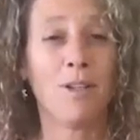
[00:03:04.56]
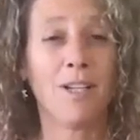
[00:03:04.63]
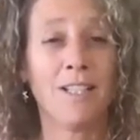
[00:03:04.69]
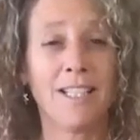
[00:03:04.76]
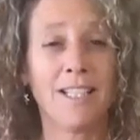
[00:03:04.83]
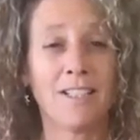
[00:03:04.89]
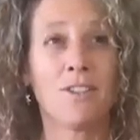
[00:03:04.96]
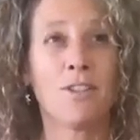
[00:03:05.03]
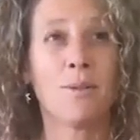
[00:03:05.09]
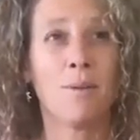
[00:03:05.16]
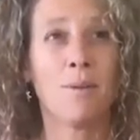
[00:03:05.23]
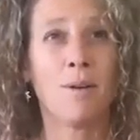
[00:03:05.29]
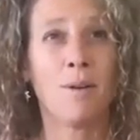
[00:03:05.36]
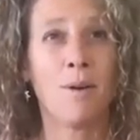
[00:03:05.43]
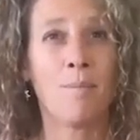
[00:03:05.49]
And that's such
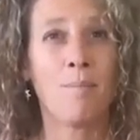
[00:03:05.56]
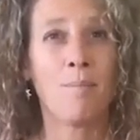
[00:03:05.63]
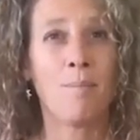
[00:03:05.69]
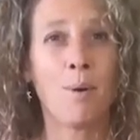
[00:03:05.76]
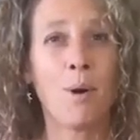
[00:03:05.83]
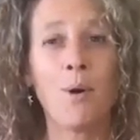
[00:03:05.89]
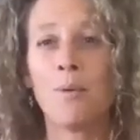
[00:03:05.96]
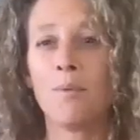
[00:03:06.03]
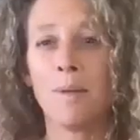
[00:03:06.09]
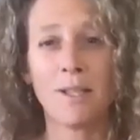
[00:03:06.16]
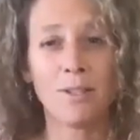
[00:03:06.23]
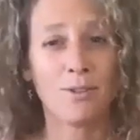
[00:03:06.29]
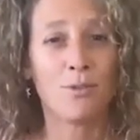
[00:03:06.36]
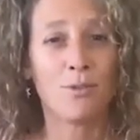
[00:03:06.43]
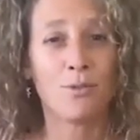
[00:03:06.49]
a potent
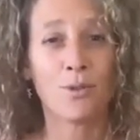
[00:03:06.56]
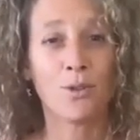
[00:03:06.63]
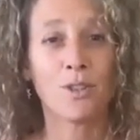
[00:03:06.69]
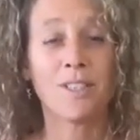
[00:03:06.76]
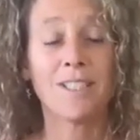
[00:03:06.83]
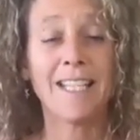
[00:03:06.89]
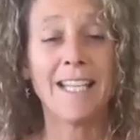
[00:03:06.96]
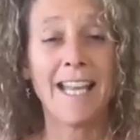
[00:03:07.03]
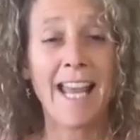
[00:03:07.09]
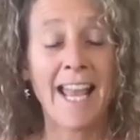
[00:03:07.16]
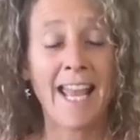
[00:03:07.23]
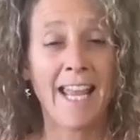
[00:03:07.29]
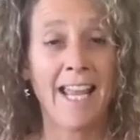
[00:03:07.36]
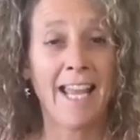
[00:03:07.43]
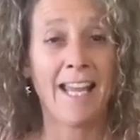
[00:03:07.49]
message for
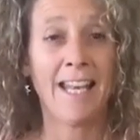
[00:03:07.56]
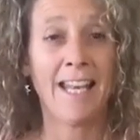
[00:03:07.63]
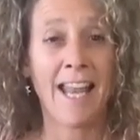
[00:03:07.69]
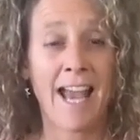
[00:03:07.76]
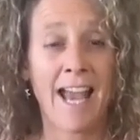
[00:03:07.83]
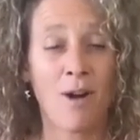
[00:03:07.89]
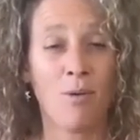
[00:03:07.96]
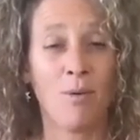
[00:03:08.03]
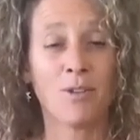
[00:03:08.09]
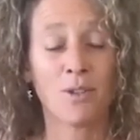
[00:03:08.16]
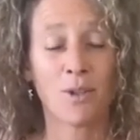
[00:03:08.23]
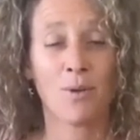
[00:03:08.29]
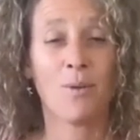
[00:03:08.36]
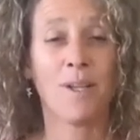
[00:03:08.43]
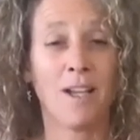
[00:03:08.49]
today and now what's
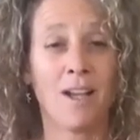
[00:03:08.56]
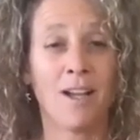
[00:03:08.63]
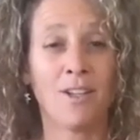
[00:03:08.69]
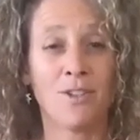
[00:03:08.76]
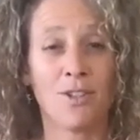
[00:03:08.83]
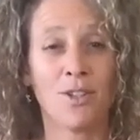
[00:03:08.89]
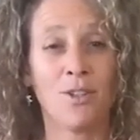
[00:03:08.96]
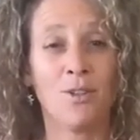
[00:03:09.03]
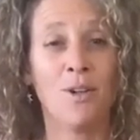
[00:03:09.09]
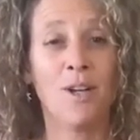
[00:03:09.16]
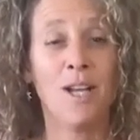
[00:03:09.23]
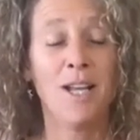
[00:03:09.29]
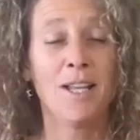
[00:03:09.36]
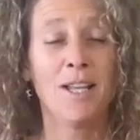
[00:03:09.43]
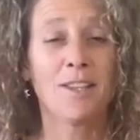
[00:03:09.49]
going on too.
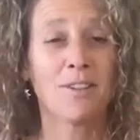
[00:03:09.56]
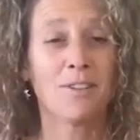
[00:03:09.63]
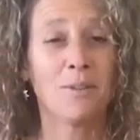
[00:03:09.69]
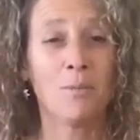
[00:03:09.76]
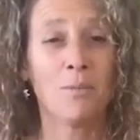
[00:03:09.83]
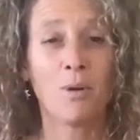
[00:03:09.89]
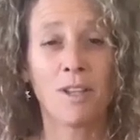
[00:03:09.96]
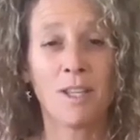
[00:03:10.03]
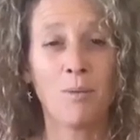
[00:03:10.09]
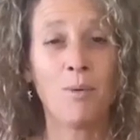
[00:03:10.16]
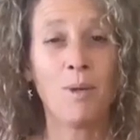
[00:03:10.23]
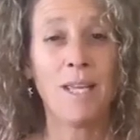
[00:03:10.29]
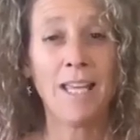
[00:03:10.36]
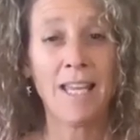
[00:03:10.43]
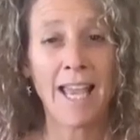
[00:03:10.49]
Because the more that
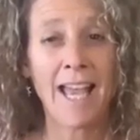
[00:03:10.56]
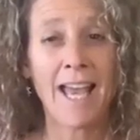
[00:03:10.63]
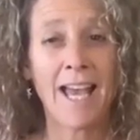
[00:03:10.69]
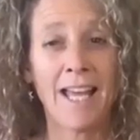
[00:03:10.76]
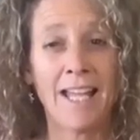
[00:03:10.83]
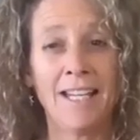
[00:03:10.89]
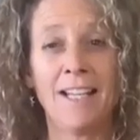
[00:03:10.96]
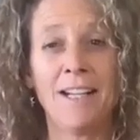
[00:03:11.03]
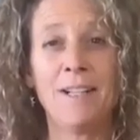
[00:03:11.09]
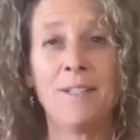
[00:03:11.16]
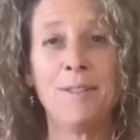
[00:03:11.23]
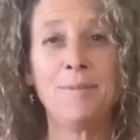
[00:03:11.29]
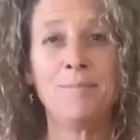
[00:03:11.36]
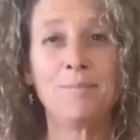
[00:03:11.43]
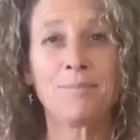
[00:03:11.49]
we can
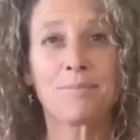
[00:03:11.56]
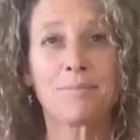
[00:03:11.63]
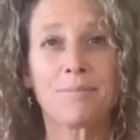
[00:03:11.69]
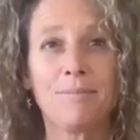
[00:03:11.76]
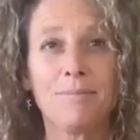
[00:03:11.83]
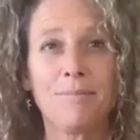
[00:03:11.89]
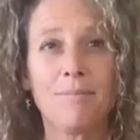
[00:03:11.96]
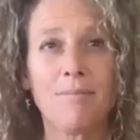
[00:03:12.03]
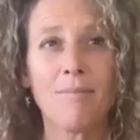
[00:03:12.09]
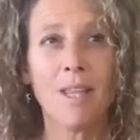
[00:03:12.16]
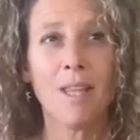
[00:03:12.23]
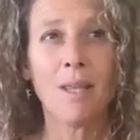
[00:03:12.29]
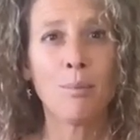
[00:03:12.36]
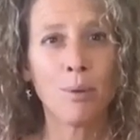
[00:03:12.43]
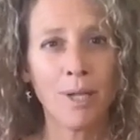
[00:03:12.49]

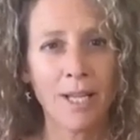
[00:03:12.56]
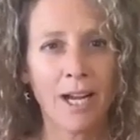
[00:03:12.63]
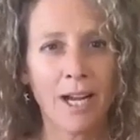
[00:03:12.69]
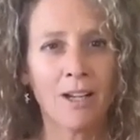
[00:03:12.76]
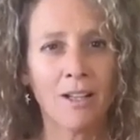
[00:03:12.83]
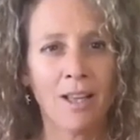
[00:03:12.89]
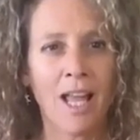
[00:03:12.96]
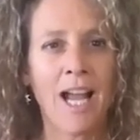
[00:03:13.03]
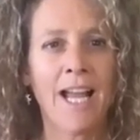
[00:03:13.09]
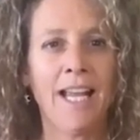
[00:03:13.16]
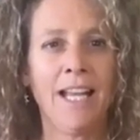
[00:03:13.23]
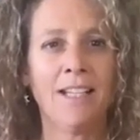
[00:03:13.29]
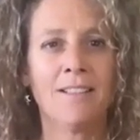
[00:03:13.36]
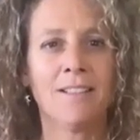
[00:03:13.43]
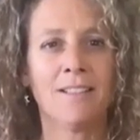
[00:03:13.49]
bring our
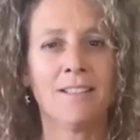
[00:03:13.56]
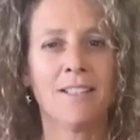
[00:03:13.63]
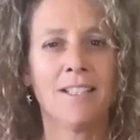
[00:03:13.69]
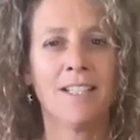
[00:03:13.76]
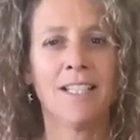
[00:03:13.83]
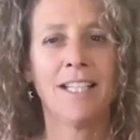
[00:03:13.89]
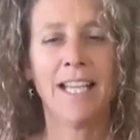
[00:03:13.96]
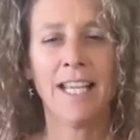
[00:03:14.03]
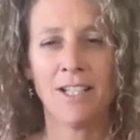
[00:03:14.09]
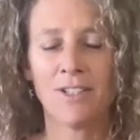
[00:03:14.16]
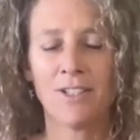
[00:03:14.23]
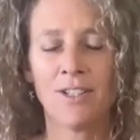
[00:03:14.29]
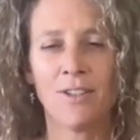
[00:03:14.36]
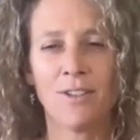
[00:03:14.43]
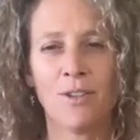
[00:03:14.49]
light
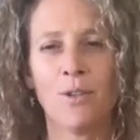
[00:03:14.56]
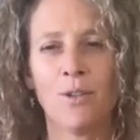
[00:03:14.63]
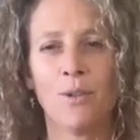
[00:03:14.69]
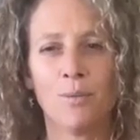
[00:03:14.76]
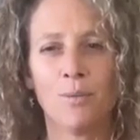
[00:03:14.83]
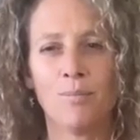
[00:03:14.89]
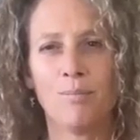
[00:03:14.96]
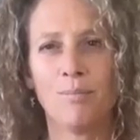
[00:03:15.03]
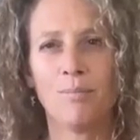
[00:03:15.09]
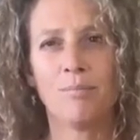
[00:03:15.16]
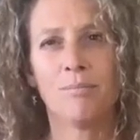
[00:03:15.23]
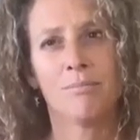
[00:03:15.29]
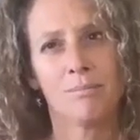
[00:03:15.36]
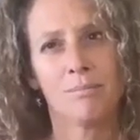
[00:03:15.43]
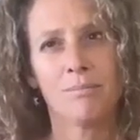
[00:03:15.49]
into
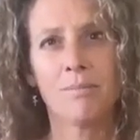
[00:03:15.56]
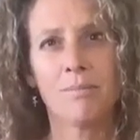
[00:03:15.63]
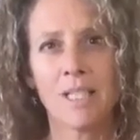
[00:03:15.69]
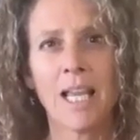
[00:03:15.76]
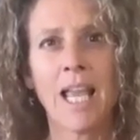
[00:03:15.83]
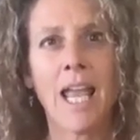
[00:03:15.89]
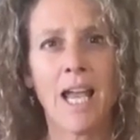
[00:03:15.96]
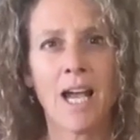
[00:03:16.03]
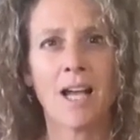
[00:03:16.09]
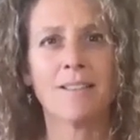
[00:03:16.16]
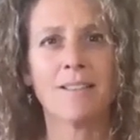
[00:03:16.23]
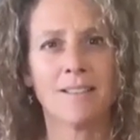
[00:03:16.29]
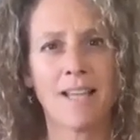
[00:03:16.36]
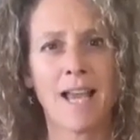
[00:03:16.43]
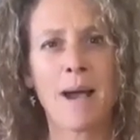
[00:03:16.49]
the
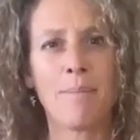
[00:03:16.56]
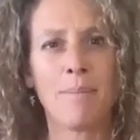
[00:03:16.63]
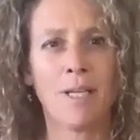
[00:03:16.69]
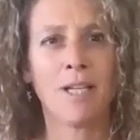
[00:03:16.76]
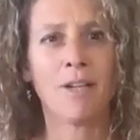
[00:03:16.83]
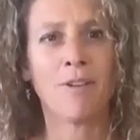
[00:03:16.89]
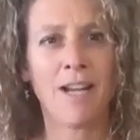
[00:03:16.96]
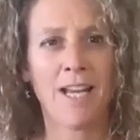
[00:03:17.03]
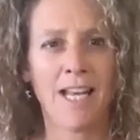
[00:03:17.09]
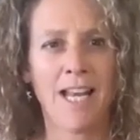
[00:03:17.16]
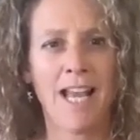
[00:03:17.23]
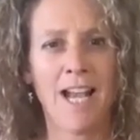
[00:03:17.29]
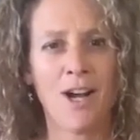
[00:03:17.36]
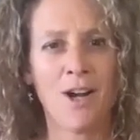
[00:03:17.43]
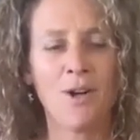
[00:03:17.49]
chaos that's happening right
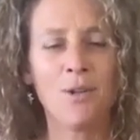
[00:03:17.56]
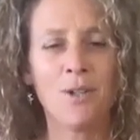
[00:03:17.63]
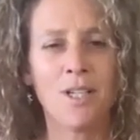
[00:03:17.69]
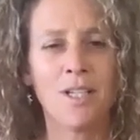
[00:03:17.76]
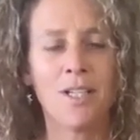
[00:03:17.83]
now,